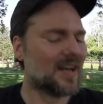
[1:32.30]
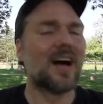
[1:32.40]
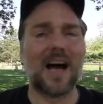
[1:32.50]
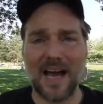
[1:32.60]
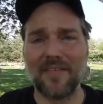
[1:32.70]

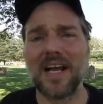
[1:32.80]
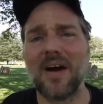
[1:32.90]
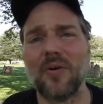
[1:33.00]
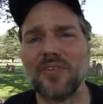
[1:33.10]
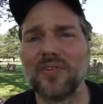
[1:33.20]
I have an
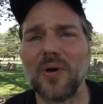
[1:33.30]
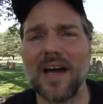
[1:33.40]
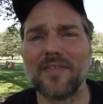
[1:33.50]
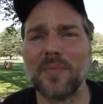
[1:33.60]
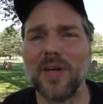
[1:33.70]
hour until I
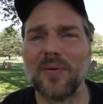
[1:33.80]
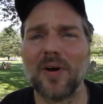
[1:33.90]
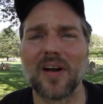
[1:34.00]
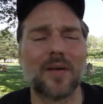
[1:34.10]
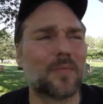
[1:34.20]
have to be at
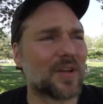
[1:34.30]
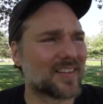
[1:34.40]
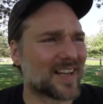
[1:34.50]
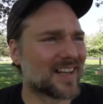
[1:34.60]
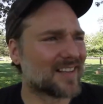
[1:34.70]
work. Plus I
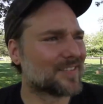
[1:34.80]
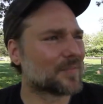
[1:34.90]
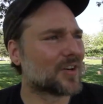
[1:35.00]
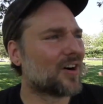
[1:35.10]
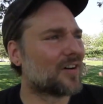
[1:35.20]
gotta get
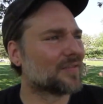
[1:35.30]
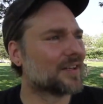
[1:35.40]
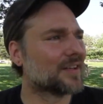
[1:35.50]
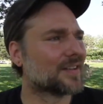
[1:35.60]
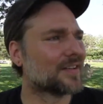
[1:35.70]
some
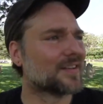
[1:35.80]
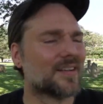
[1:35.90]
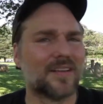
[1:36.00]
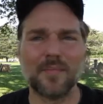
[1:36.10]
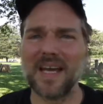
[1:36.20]
coffee.
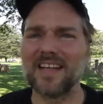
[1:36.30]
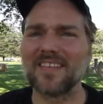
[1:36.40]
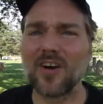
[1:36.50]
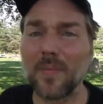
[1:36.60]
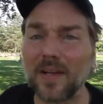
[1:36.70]
Man,
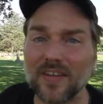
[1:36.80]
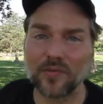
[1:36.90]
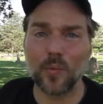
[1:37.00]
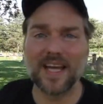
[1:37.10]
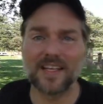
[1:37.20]
sorry about this
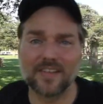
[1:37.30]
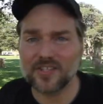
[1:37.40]
wind,